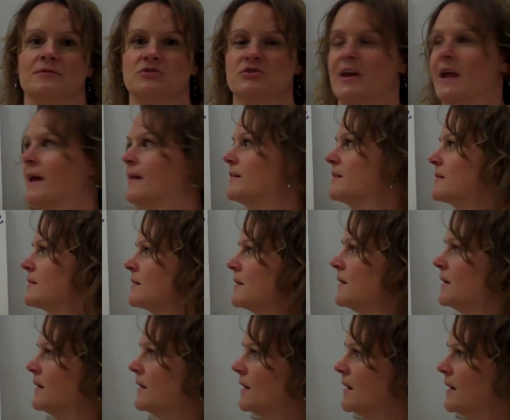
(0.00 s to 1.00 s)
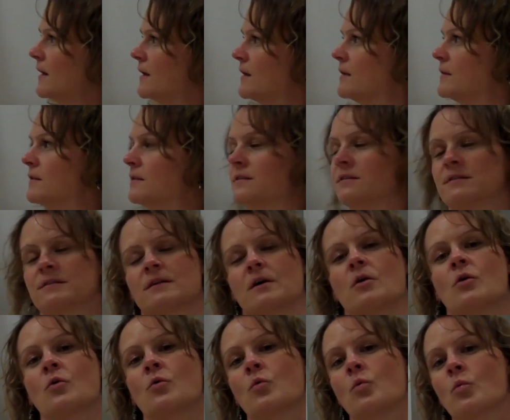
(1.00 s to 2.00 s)
of chance.
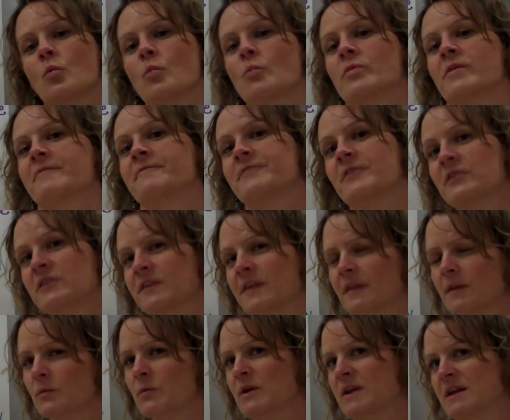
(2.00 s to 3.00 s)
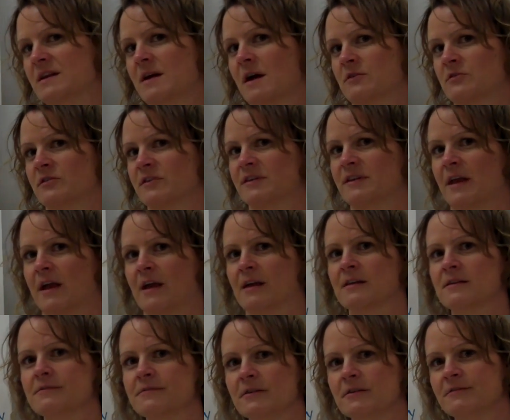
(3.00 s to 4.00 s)
So the first thing that we need to
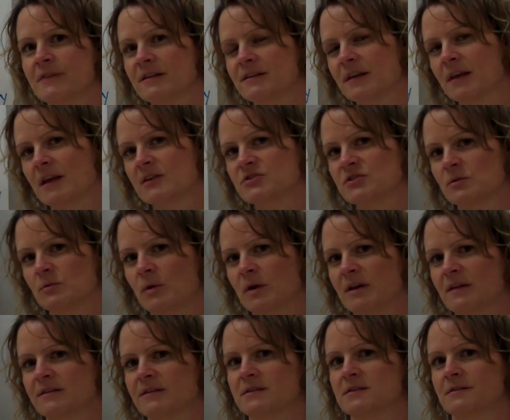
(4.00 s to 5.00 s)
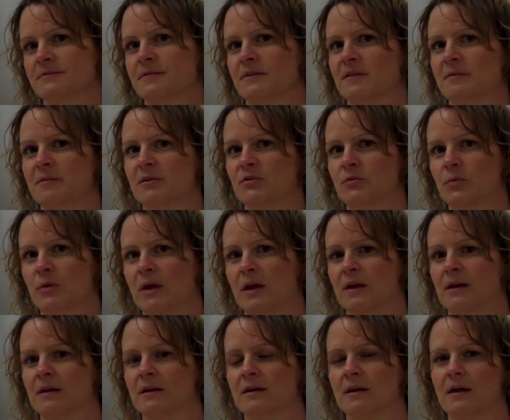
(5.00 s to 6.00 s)
understand for investigation 1 is the difference
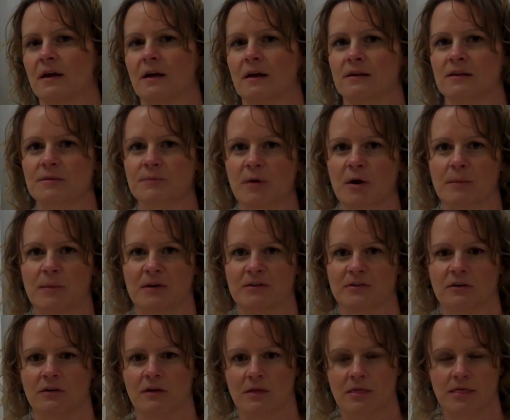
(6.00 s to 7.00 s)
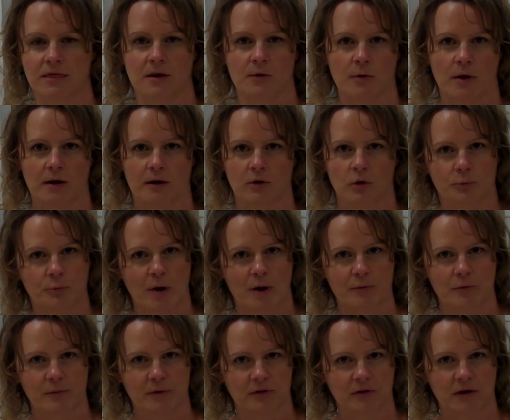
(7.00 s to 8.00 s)
between experimental and theoretical
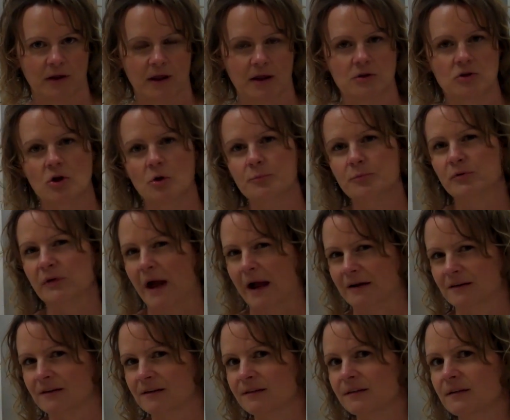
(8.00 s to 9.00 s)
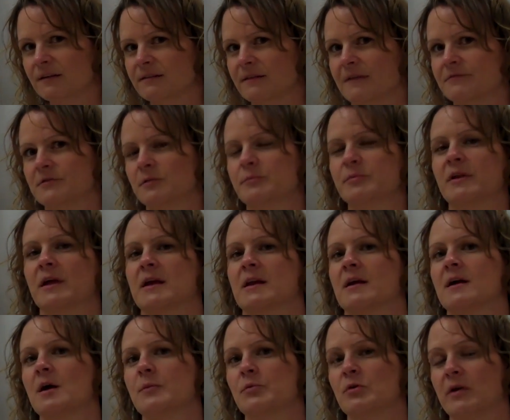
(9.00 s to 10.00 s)
probability. And you'll practice this after playing
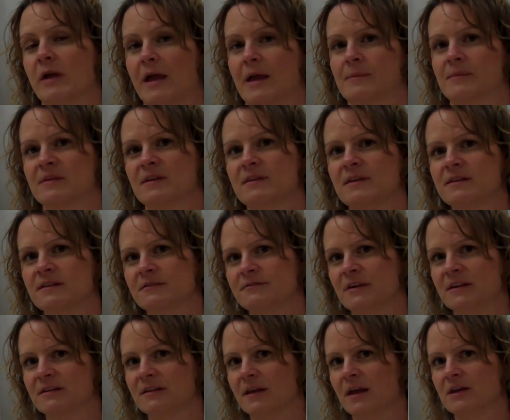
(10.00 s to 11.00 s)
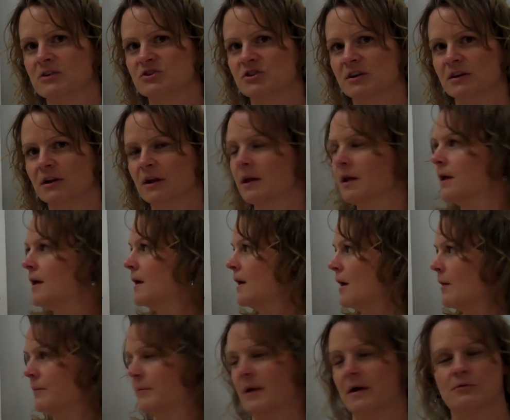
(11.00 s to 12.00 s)
a couple games in this investigation,
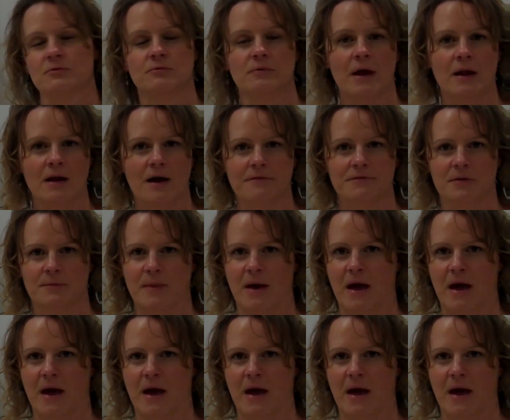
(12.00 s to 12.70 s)
but right off the